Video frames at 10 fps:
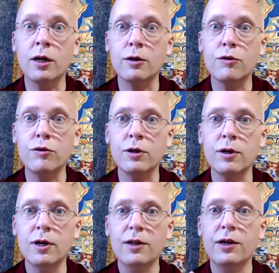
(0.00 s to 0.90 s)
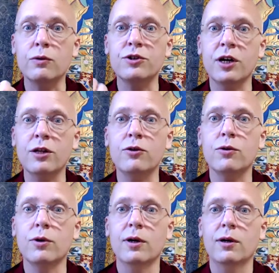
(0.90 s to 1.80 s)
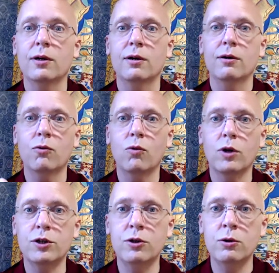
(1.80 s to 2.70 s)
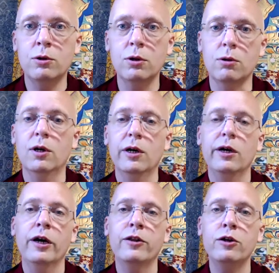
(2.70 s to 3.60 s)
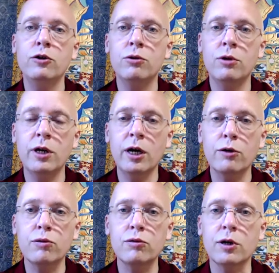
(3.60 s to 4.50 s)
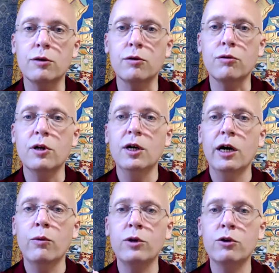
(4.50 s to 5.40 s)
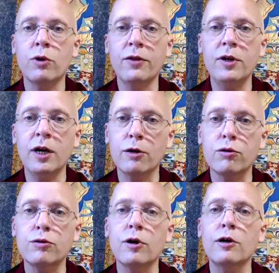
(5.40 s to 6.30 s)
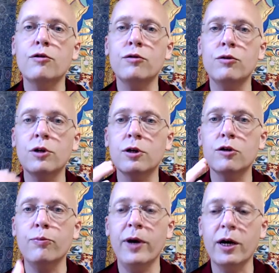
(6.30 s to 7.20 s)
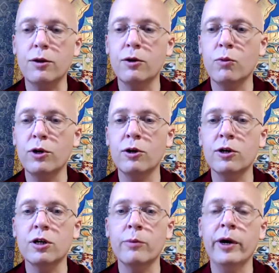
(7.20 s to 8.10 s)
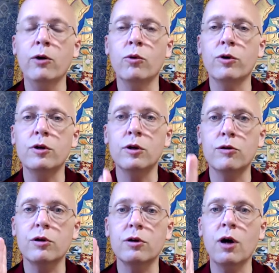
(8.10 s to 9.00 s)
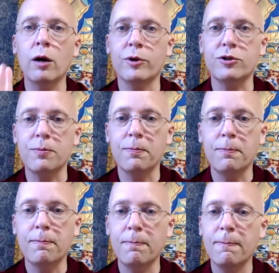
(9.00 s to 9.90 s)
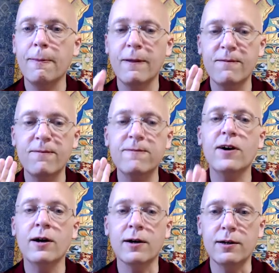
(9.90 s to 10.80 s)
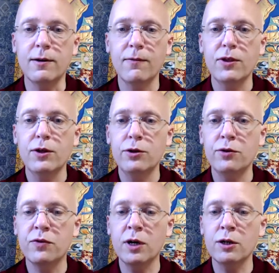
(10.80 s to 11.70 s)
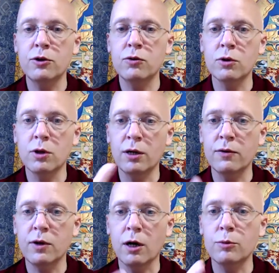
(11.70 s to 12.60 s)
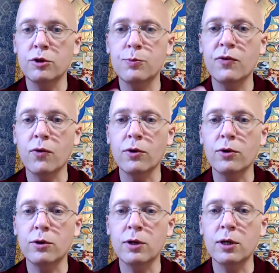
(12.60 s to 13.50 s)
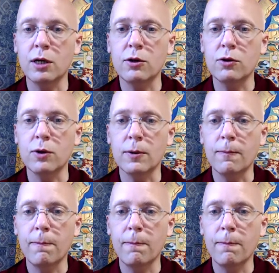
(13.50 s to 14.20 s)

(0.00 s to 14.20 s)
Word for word: it and see they will tell you what do you do and then you do the exercises and when you write the exercises you can expect that what you're going to come out with is garbage fine. You've got to do a lot of garbage before you can get to it